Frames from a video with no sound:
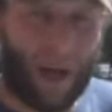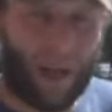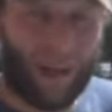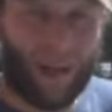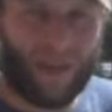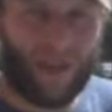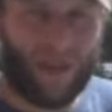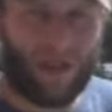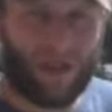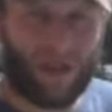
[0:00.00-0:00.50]

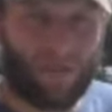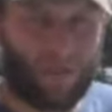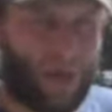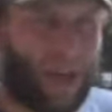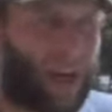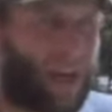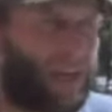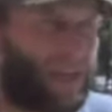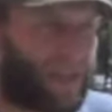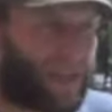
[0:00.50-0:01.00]
it's
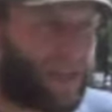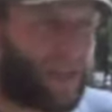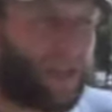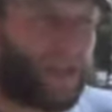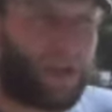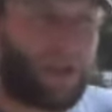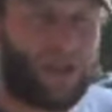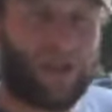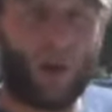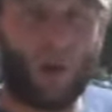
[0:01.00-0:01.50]
because
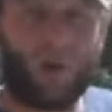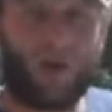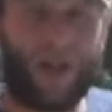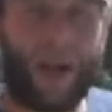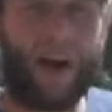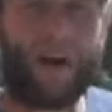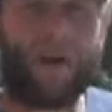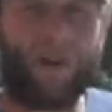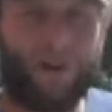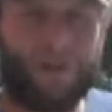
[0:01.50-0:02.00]
there is no
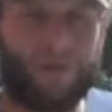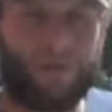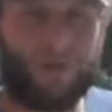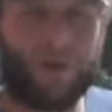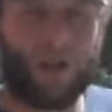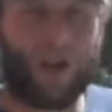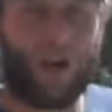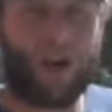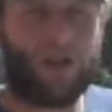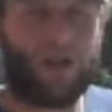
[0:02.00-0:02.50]
terrorism
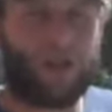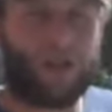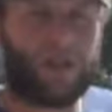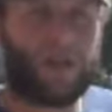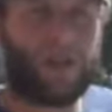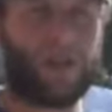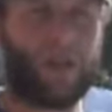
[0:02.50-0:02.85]
charges.